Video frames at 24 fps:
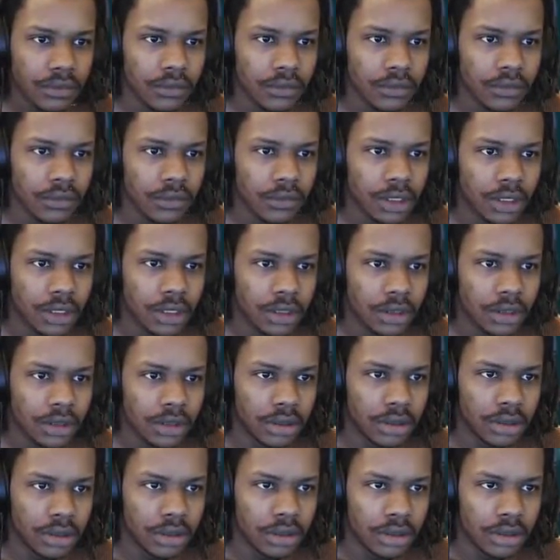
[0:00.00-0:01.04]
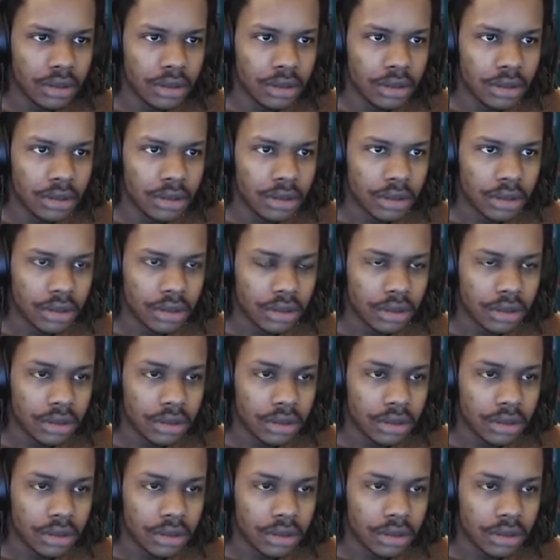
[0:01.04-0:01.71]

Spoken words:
No one is speaking in this clip.